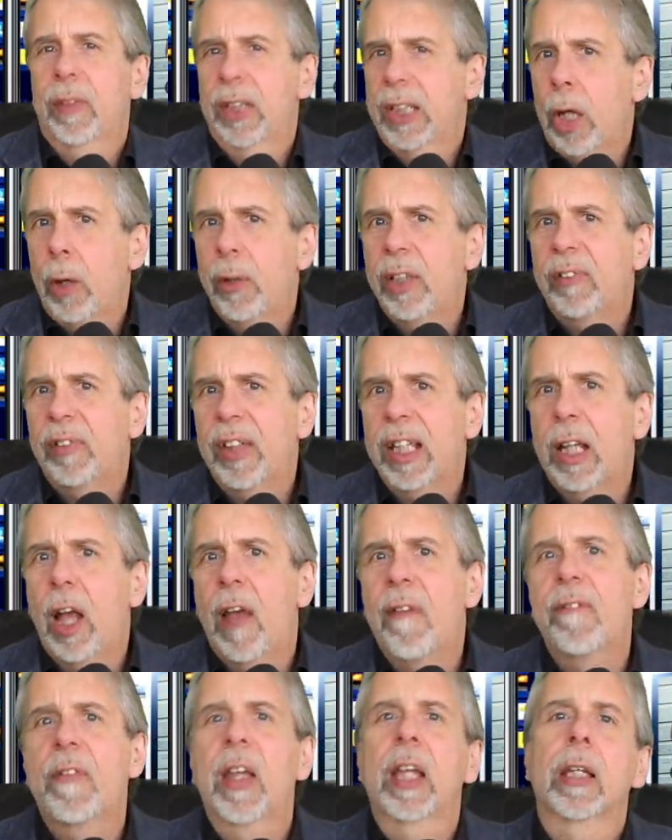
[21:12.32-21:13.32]
The only
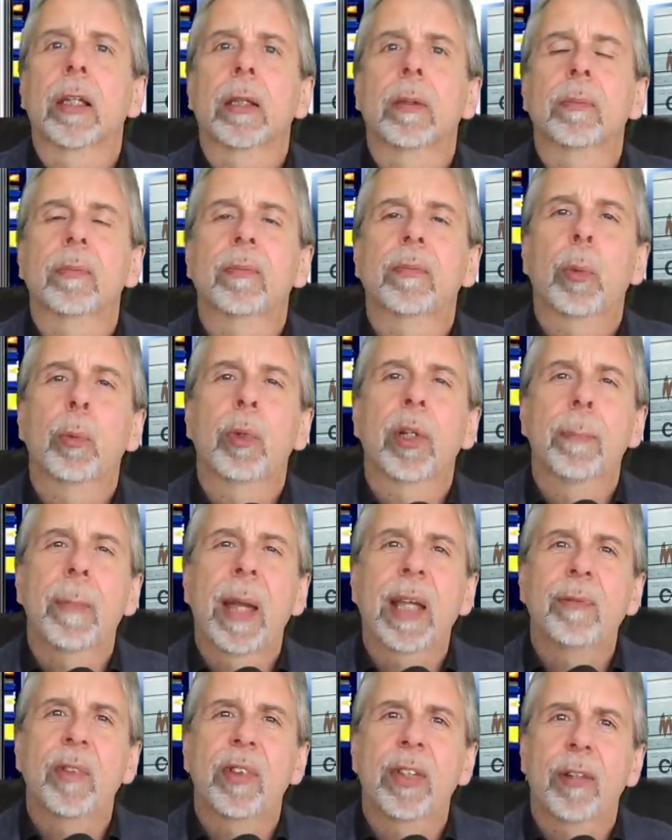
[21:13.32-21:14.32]
thing I think that would
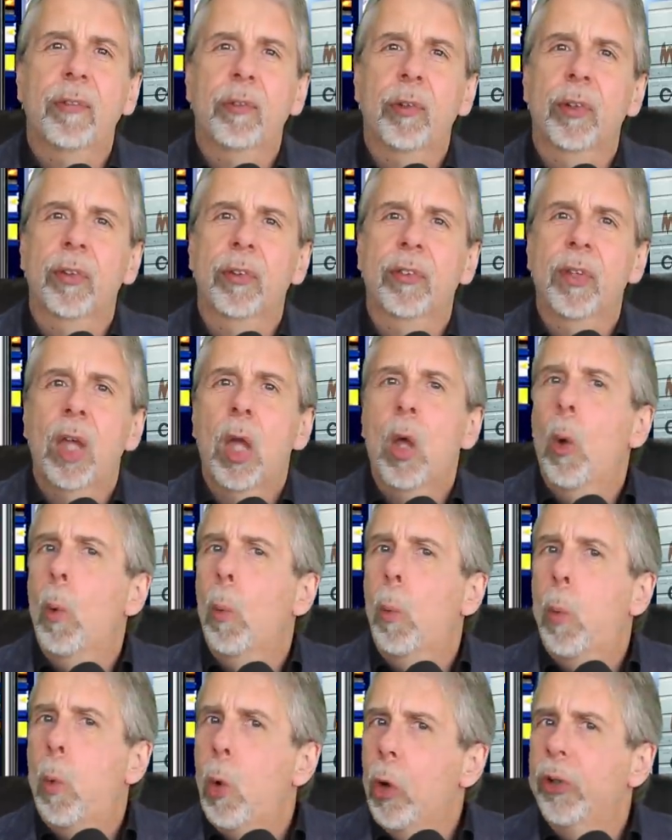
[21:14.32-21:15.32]
have made the difference
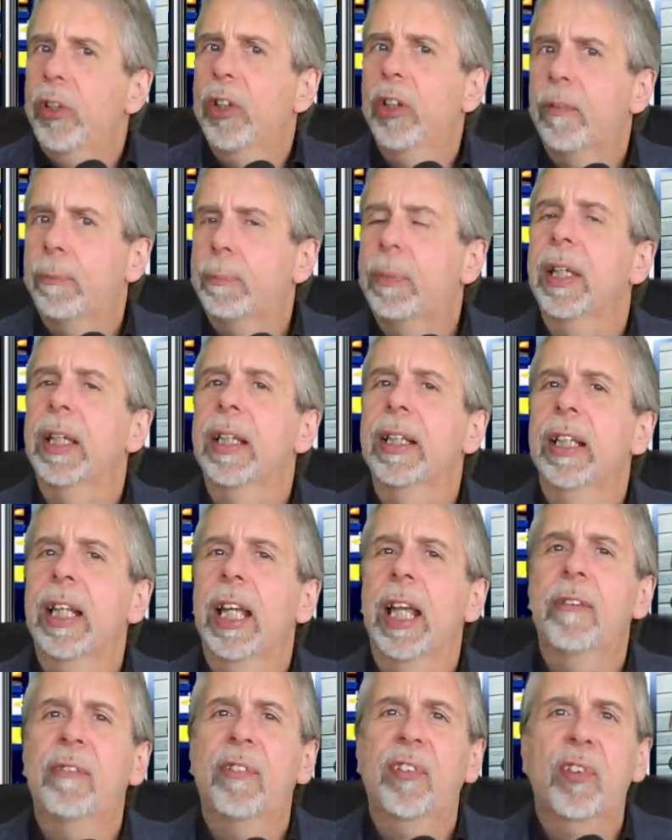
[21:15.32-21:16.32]
would have
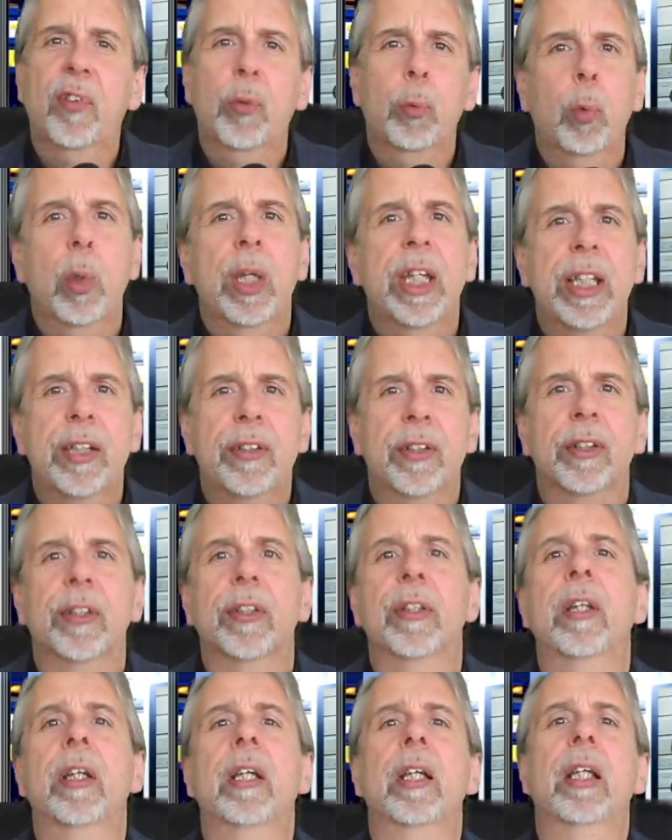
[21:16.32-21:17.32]
been if
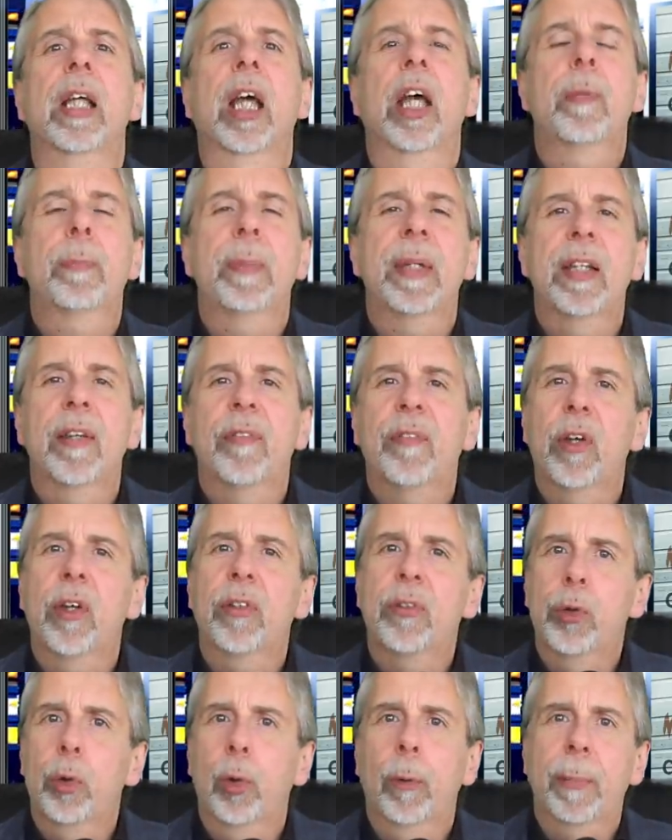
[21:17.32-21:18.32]
Sweden had been the
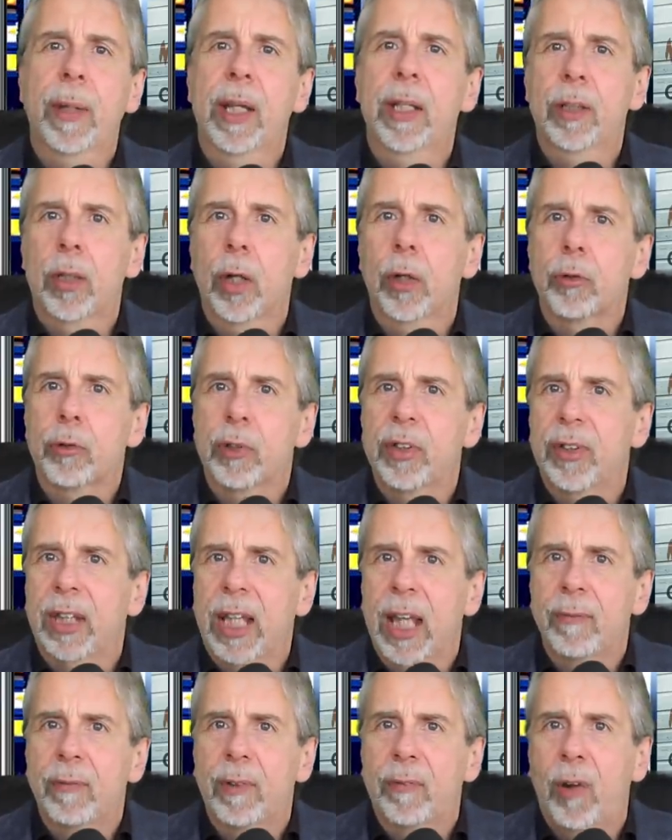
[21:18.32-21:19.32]
first European country
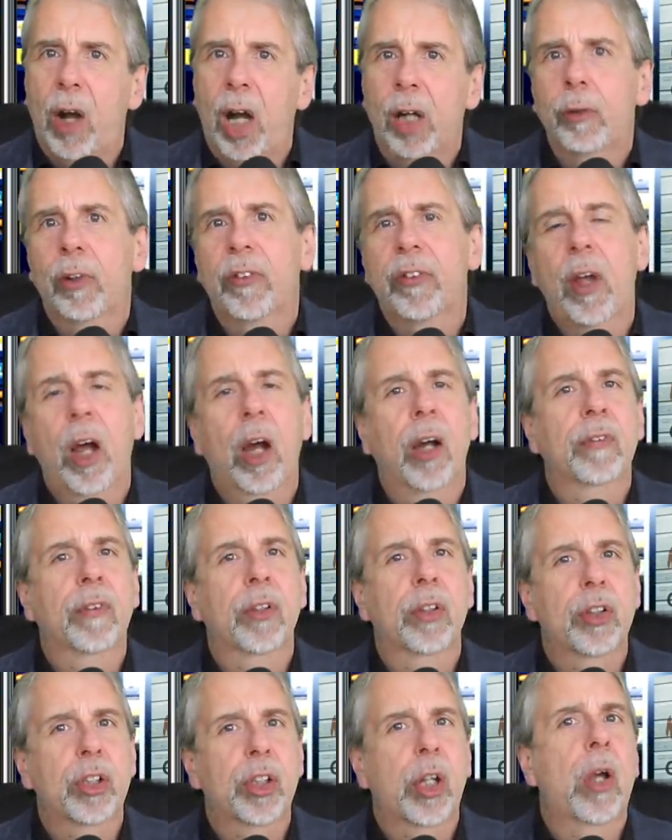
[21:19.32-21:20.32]
to get the virus
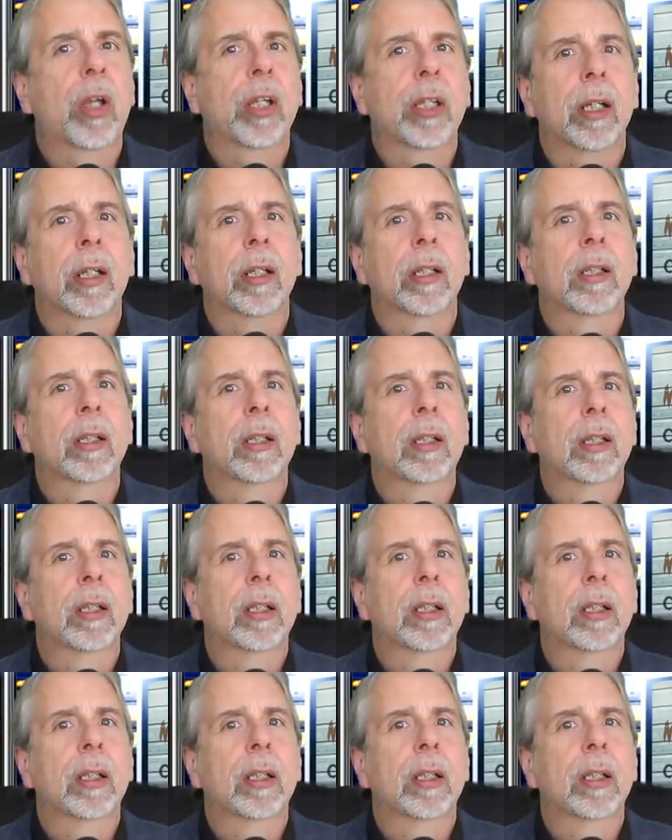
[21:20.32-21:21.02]
after China.